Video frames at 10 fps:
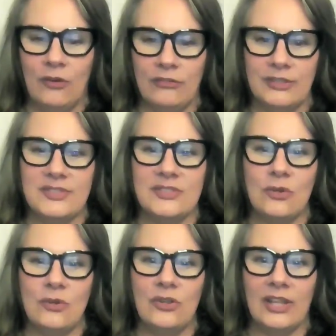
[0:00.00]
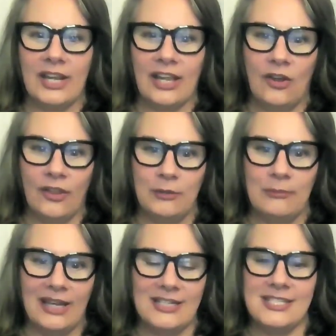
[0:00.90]
oversoul and I call in
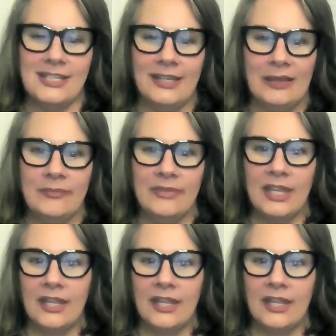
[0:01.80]
my team,